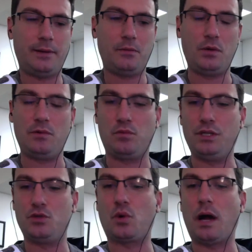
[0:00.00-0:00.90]
We
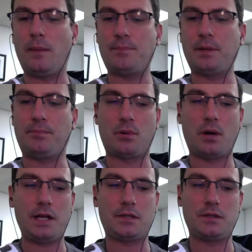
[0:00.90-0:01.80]
drop the
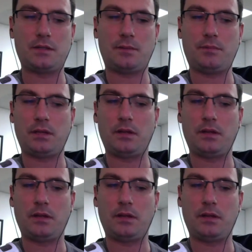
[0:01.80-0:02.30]
price on something